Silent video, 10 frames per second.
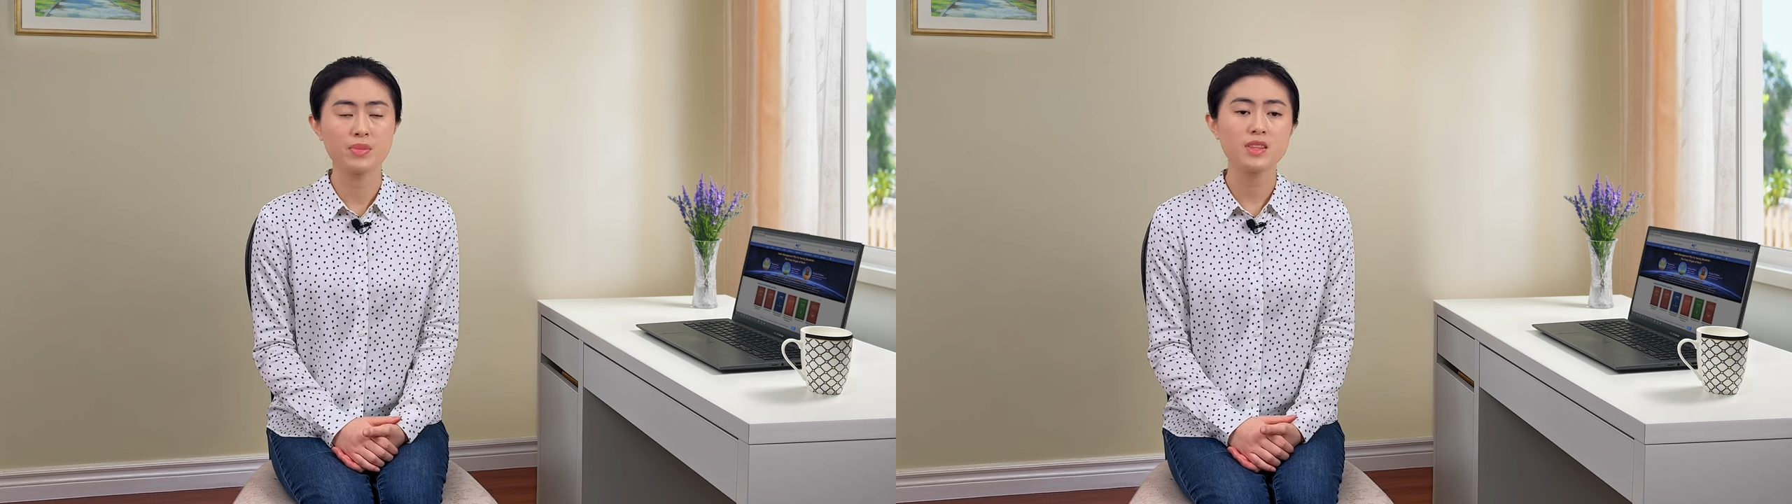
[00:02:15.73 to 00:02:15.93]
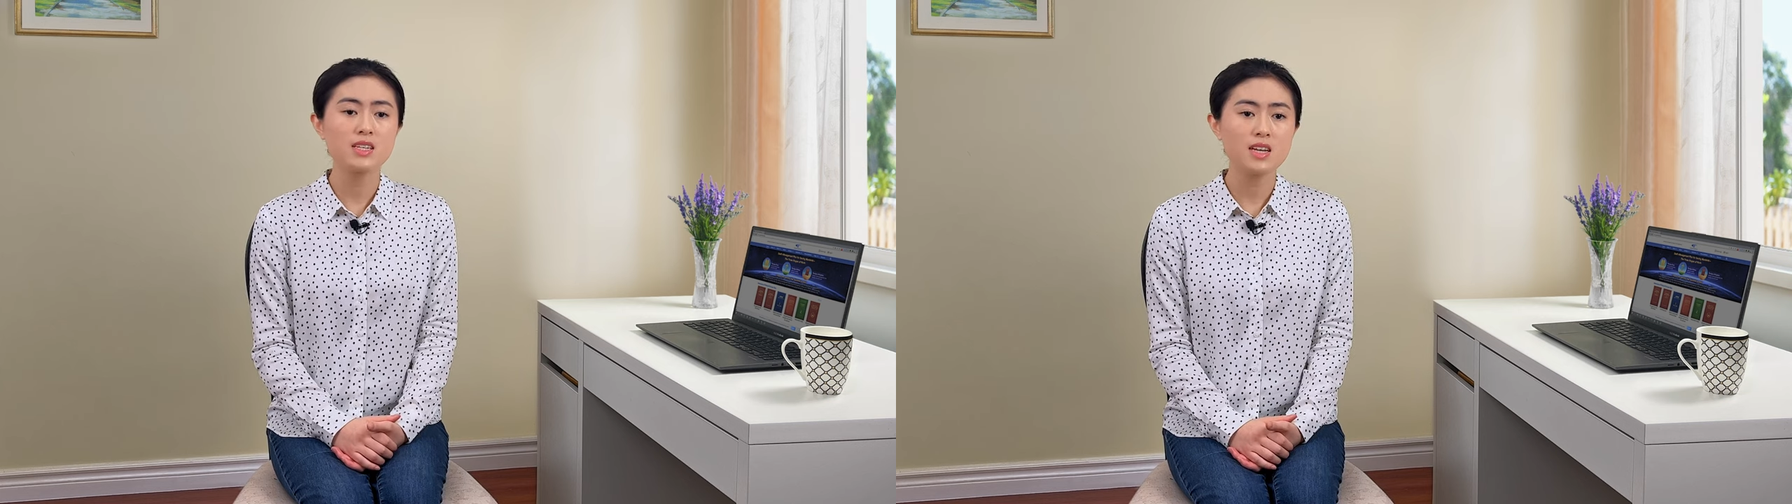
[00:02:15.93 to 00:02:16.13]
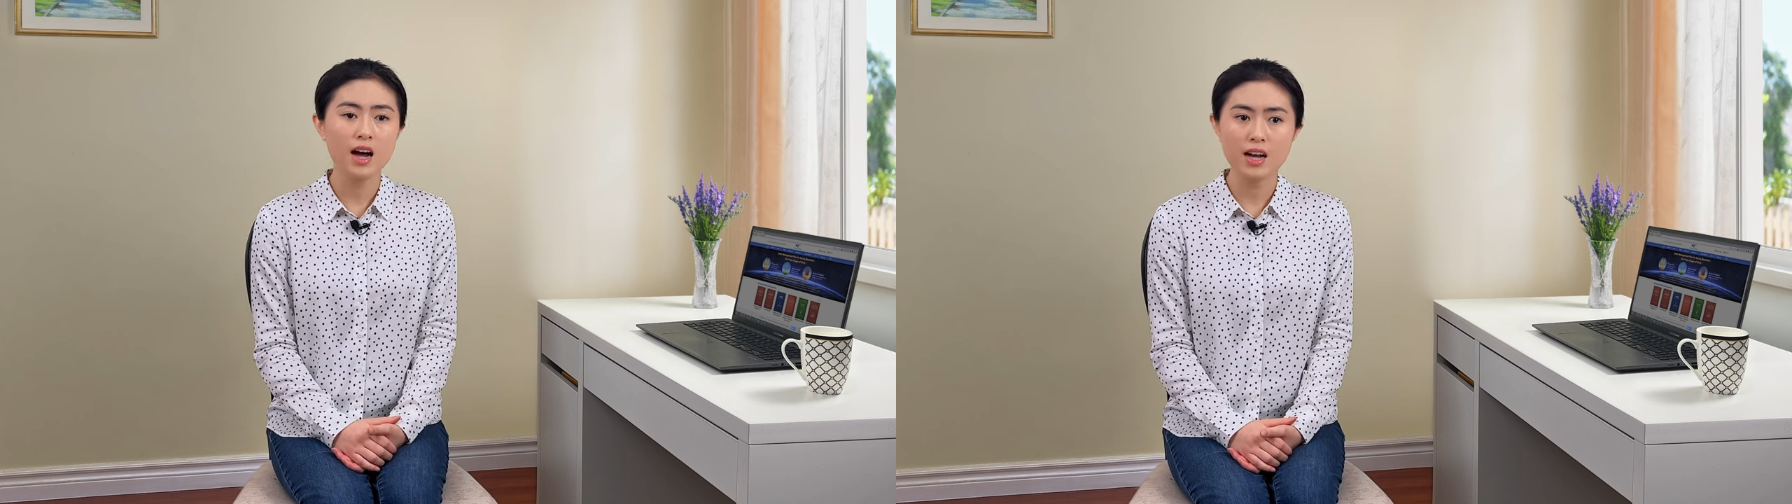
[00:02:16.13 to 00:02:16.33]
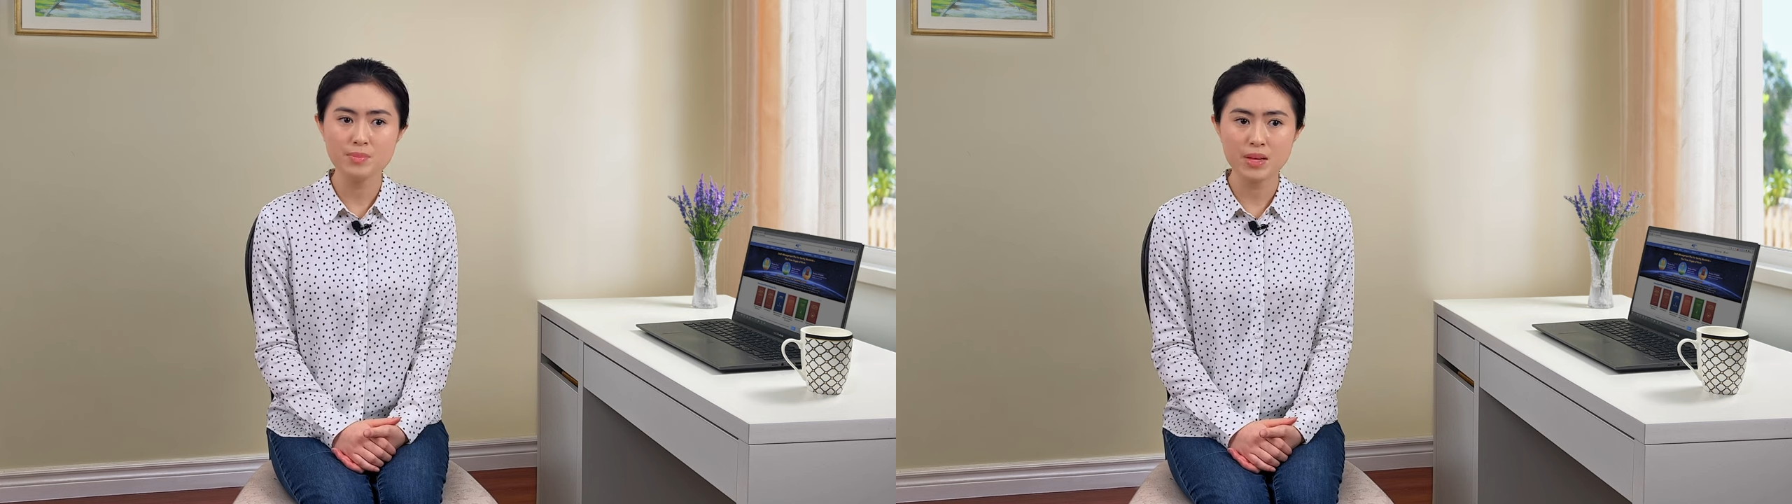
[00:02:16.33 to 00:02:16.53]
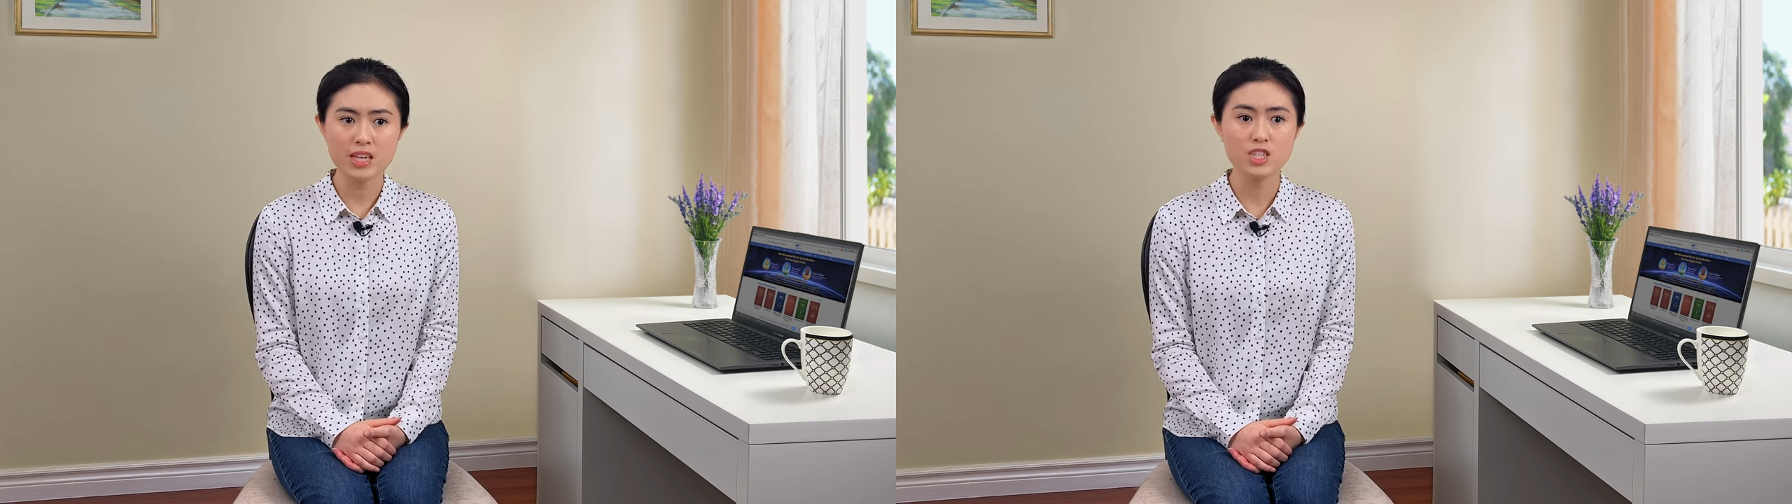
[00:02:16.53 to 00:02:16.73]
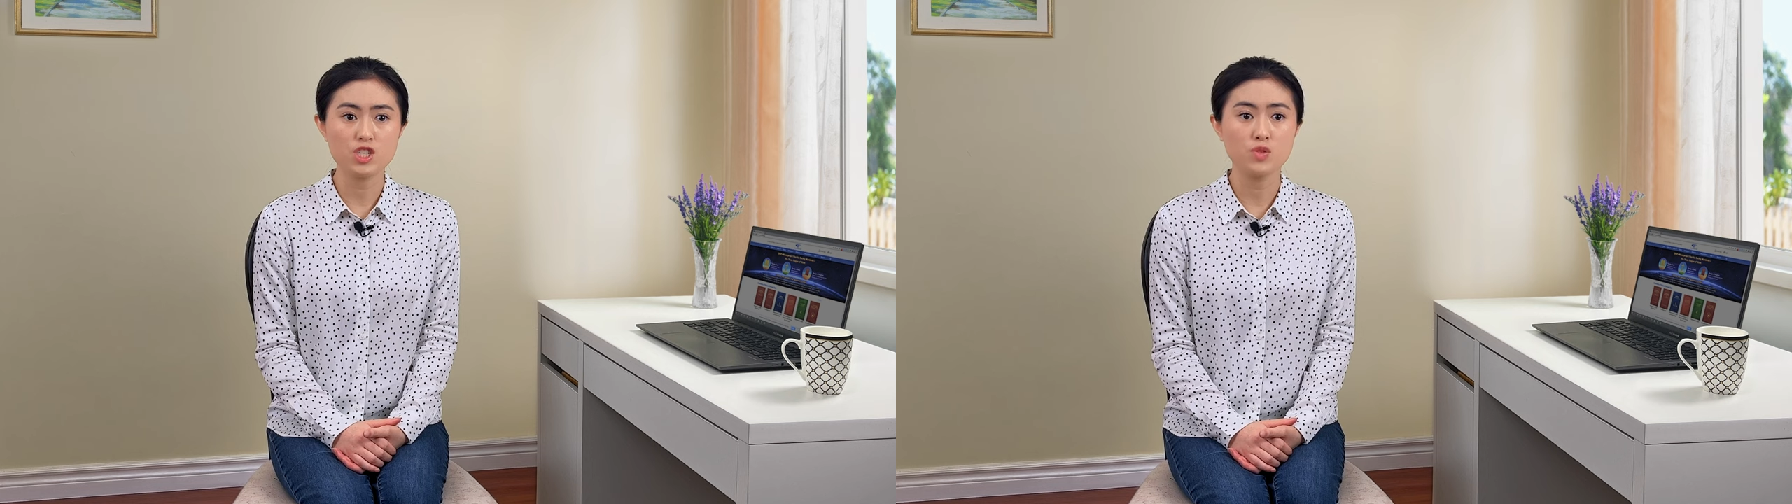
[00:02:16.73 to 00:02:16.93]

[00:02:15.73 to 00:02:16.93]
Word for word: Put the time in